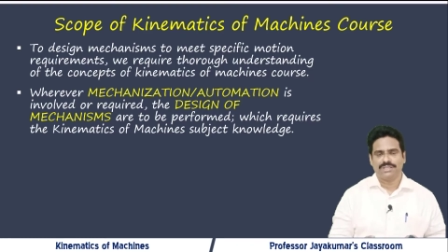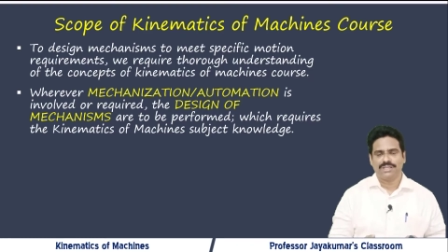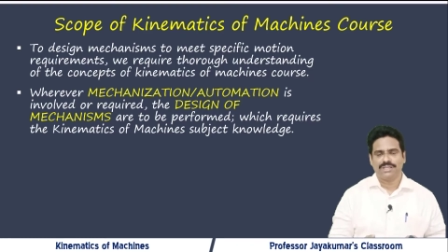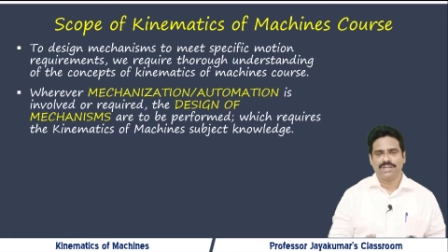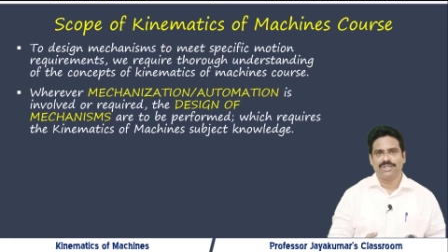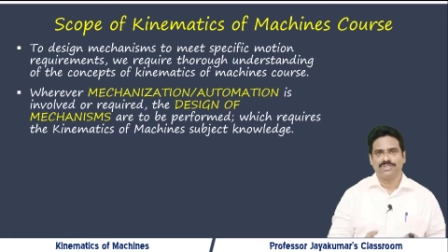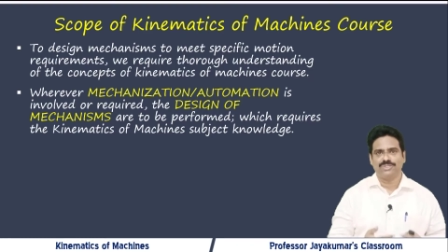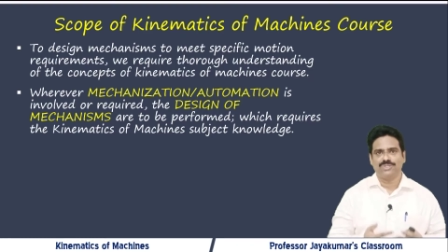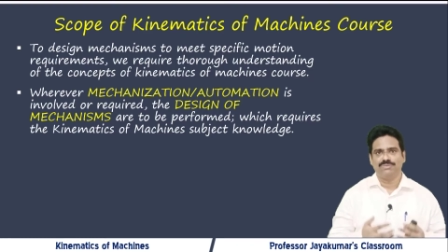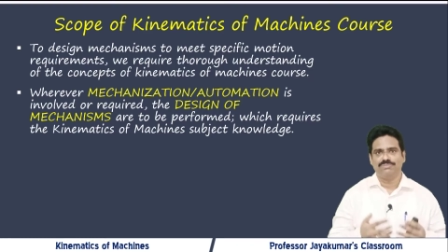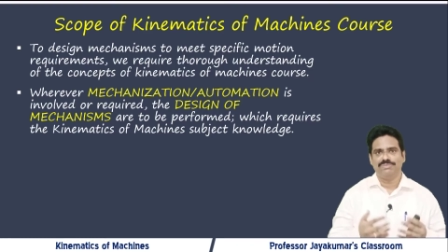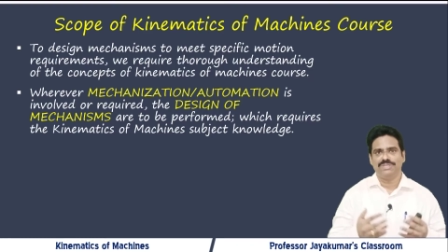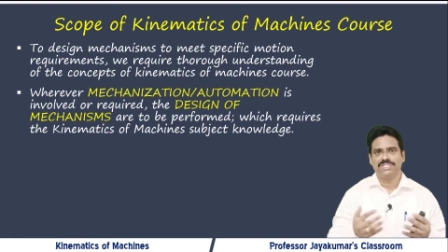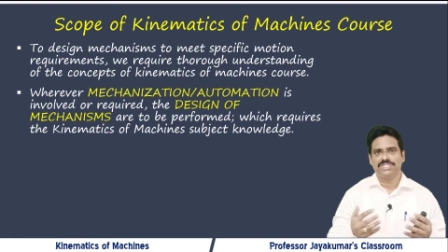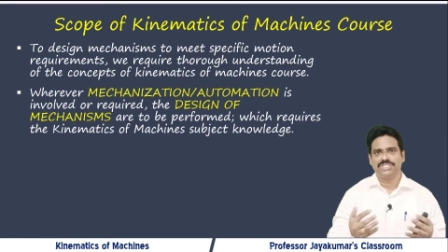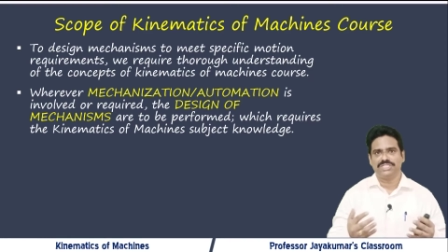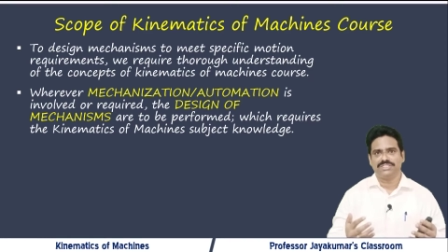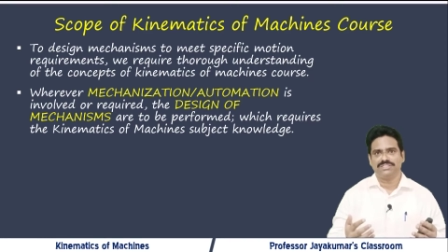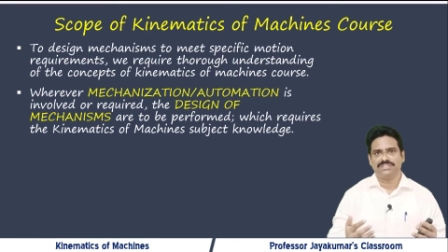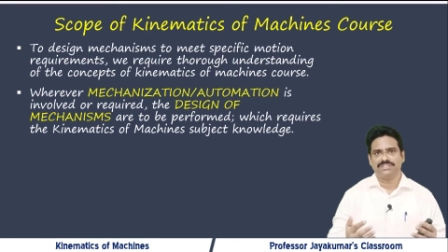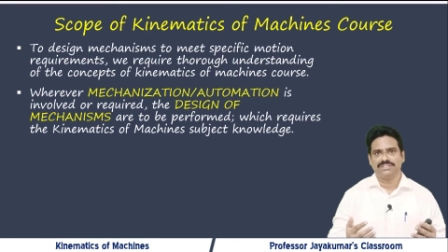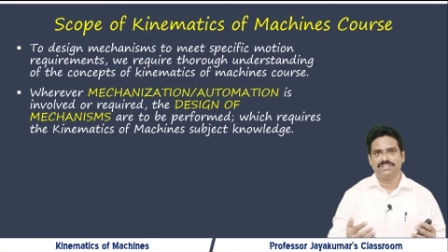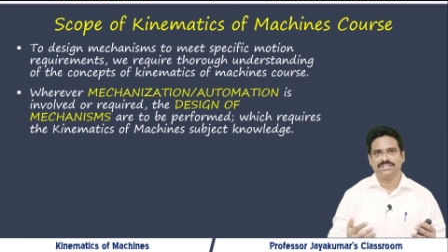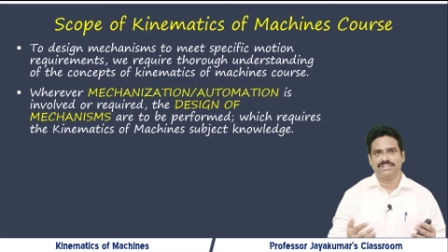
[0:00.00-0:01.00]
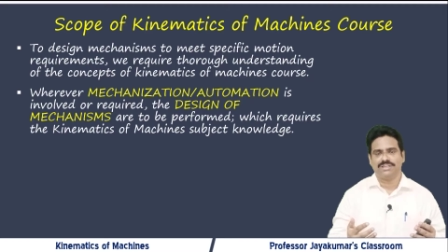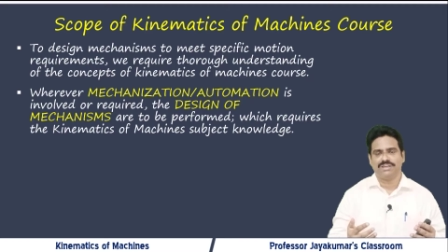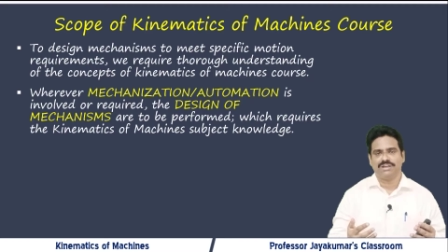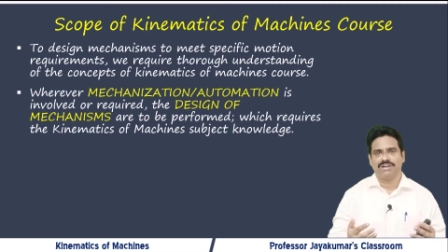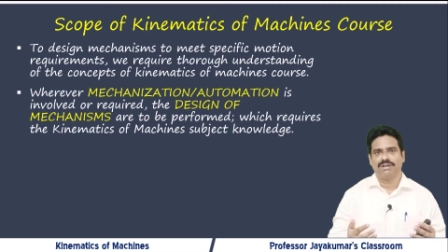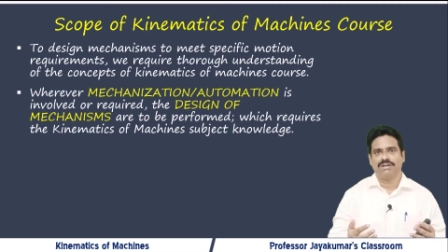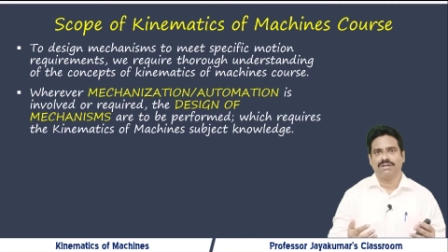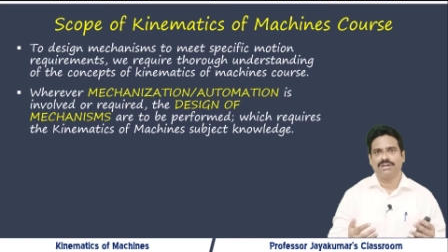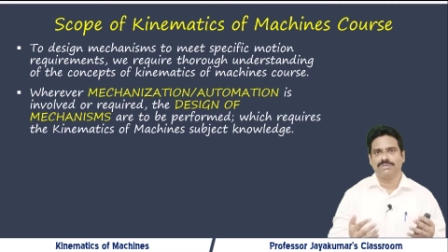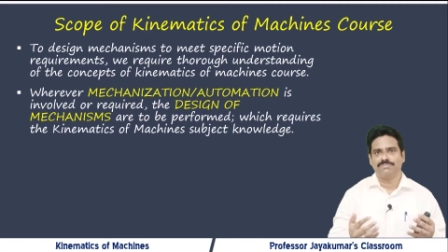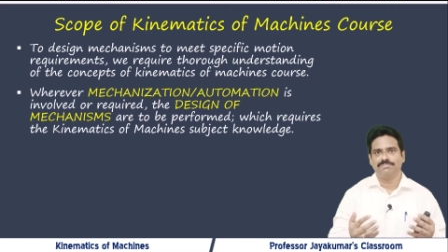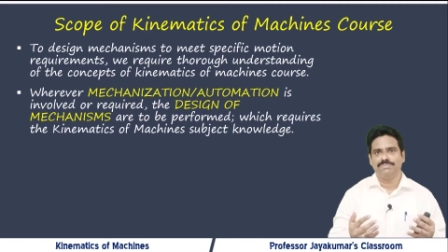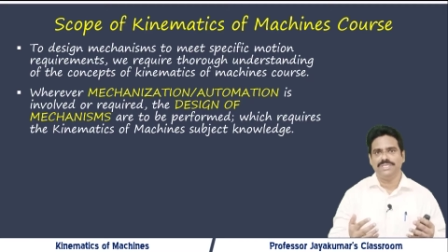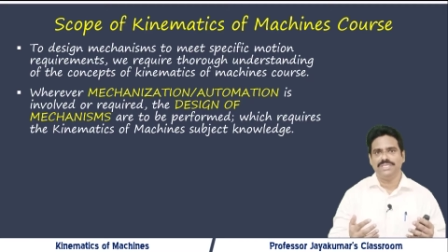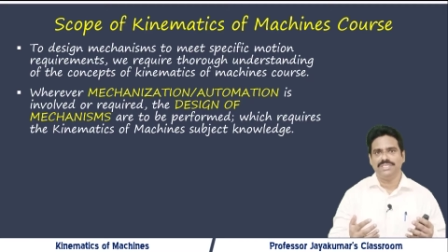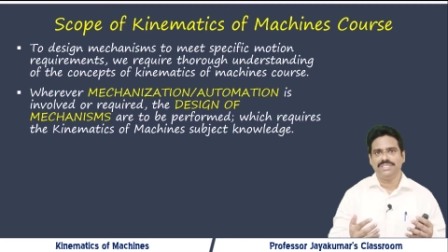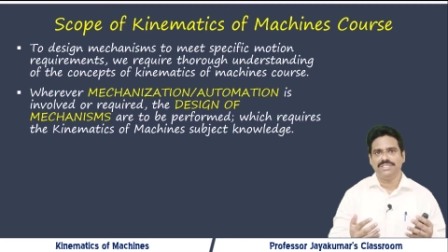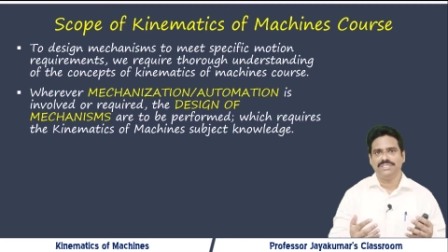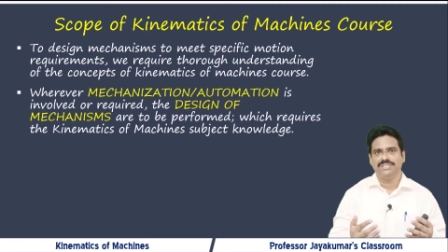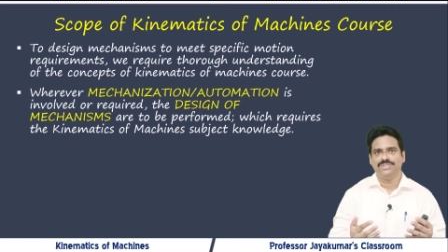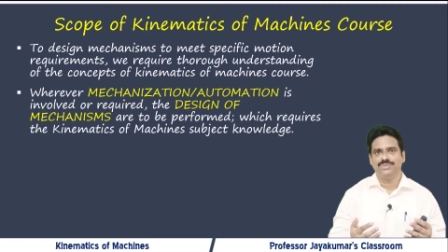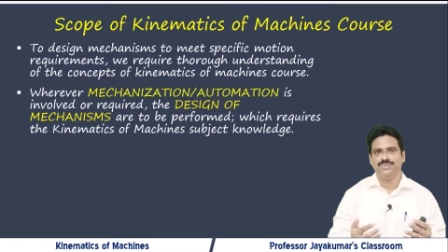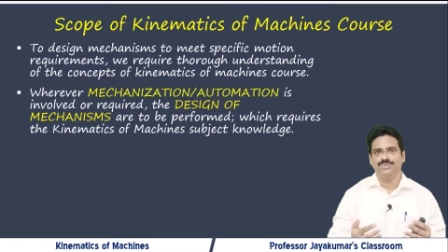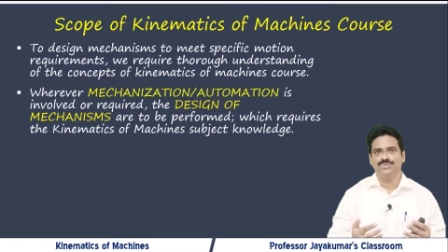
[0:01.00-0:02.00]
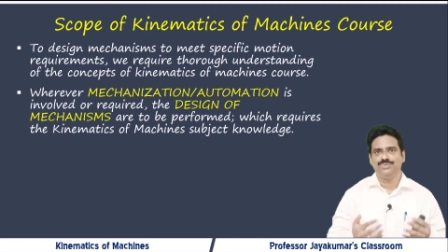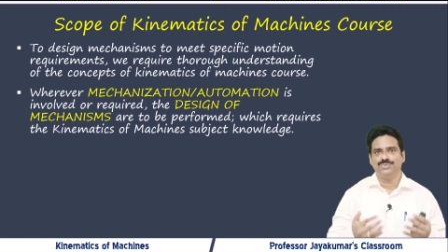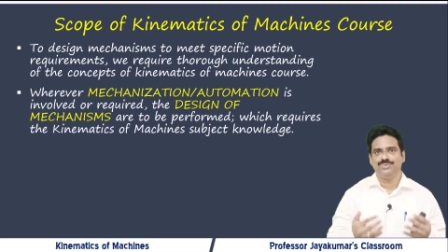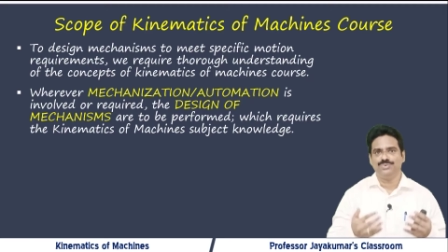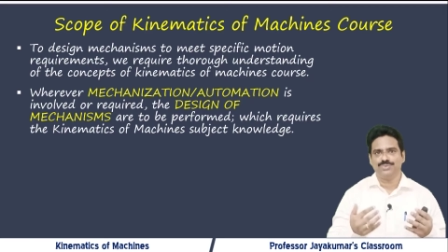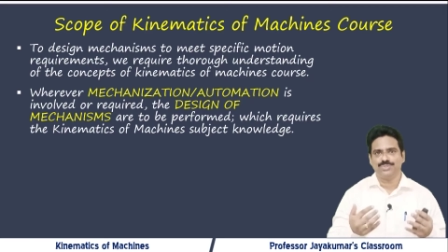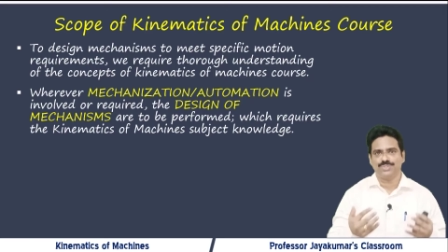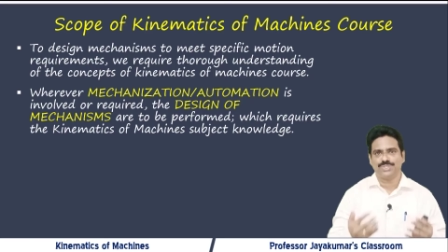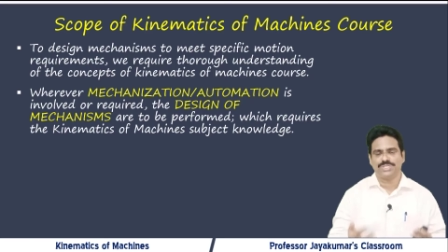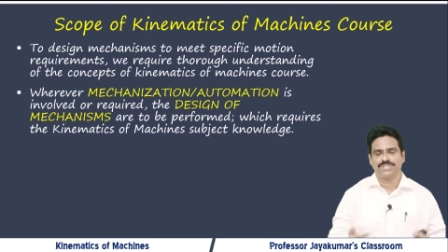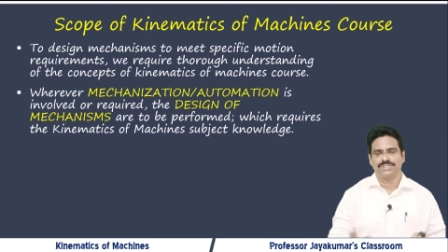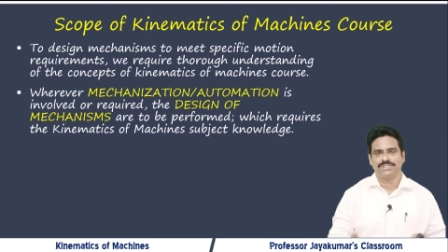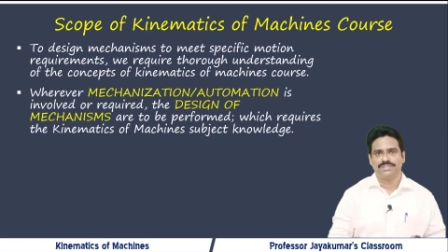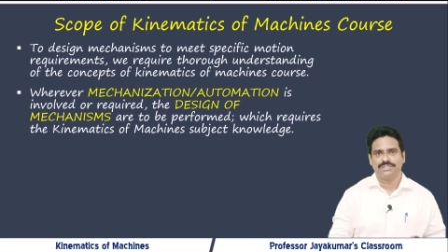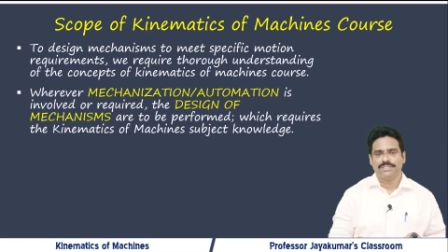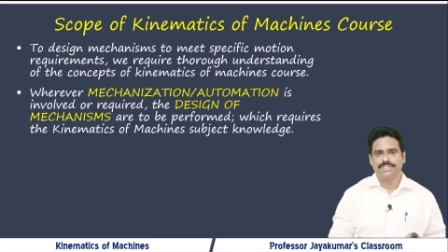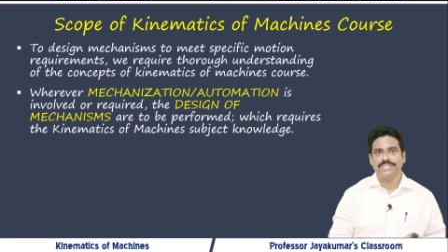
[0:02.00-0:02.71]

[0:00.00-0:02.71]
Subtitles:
automation are being used